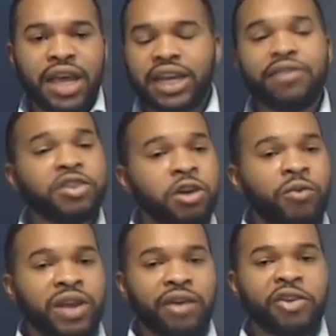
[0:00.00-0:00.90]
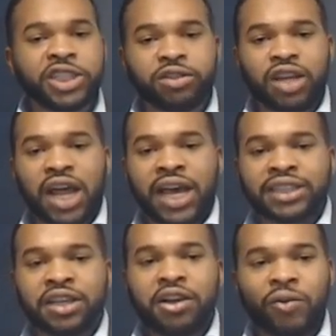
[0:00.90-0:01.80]
And even though we have
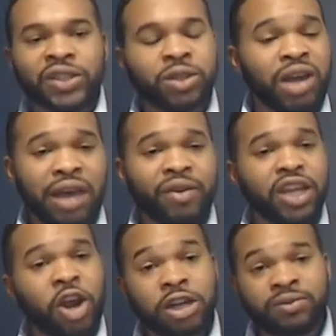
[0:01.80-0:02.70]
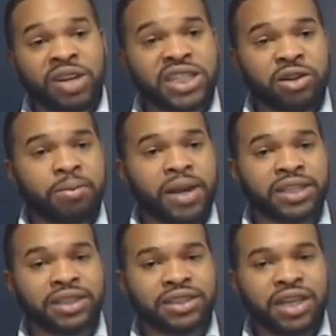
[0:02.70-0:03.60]
regionalized, we still have a large Minnesota
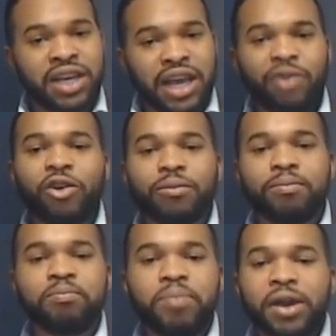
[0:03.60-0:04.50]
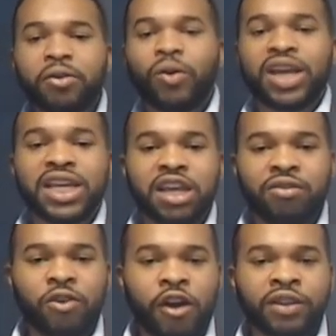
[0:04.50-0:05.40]
presence. And what better way to get
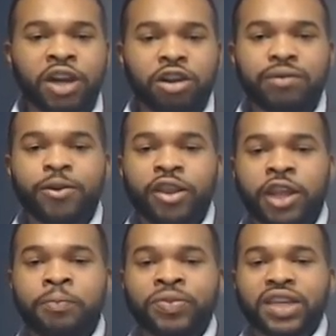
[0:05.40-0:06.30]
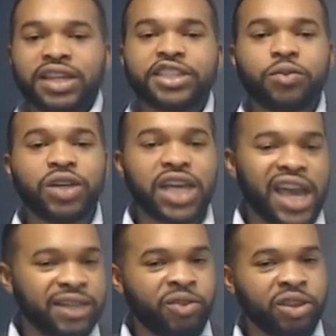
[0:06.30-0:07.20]
involved in our community than to
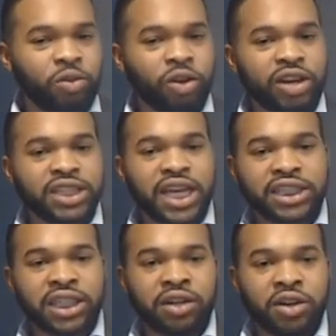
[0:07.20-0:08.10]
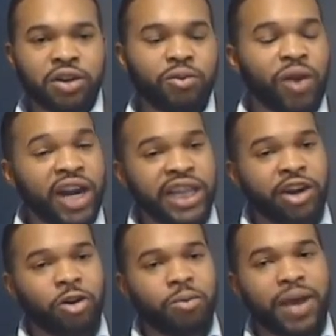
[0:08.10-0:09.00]
engage with an organization right in
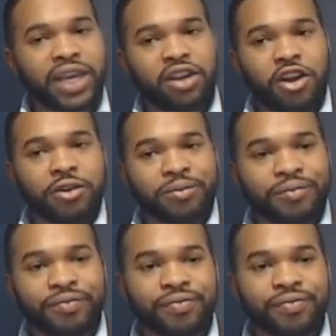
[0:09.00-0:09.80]
our own backyard?